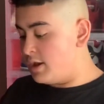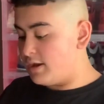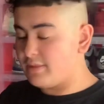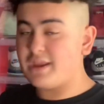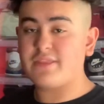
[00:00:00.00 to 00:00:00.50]

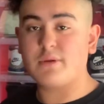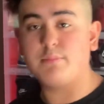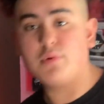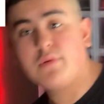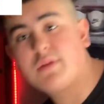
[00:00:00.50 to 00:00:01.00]
Because they got the
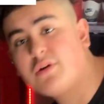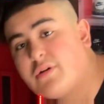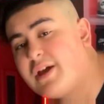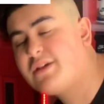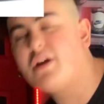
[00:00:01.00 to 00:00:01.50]
boost and all
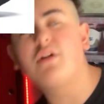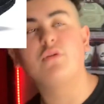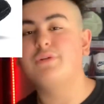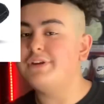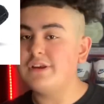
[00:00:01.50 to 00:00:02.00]
that. Y'all
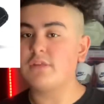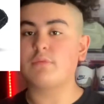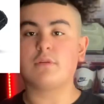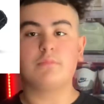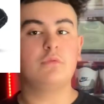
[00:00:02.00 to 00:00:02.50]
know Adidas
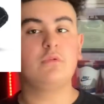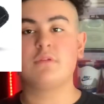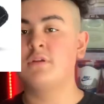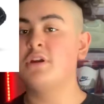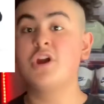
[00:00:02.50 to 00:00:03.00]
with the boost.